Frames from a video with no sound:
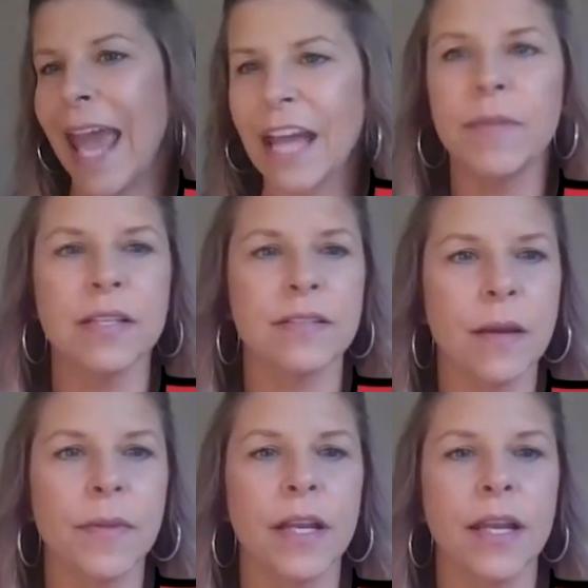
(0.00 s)
can be
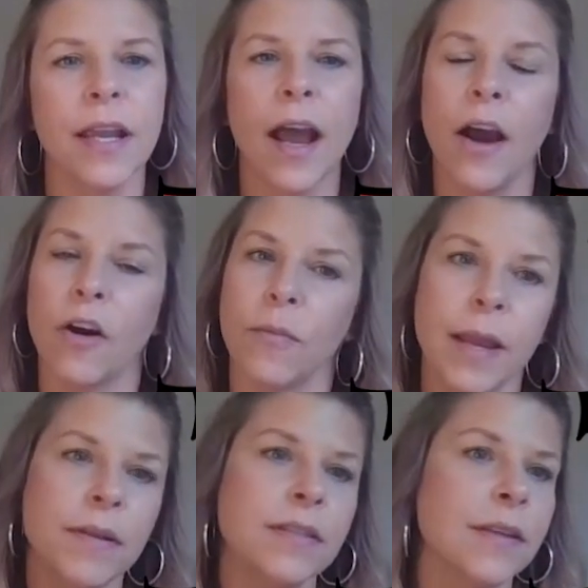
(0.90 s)
somebody or
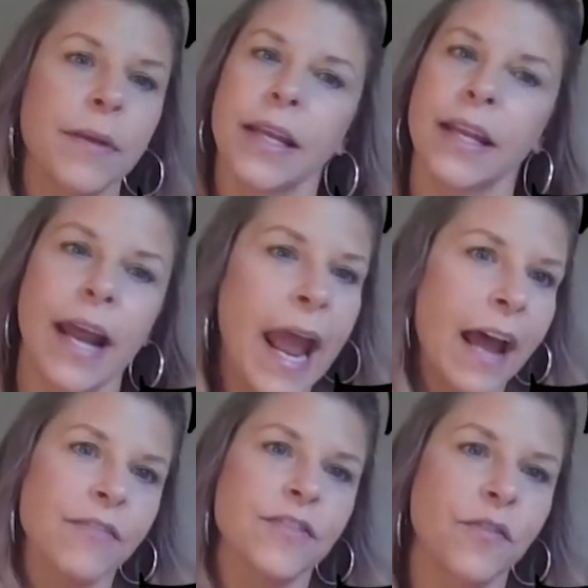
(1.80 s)
maybe somebody and a
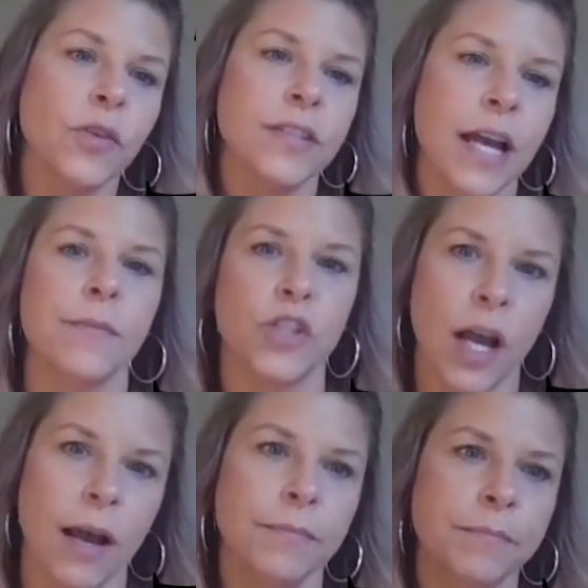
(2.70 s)
half's full-time
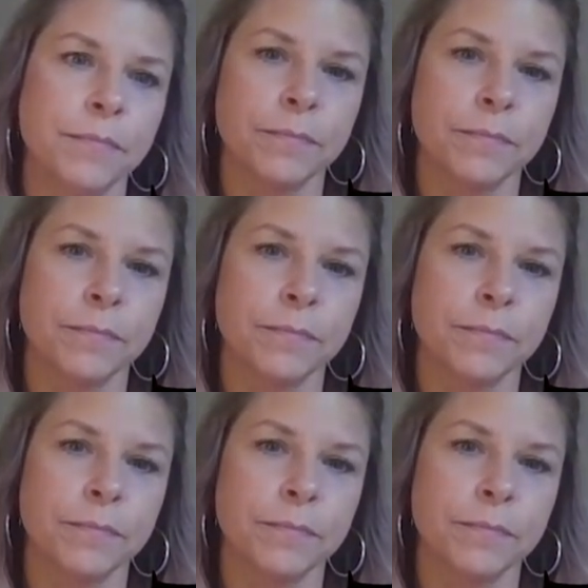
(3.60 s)
job.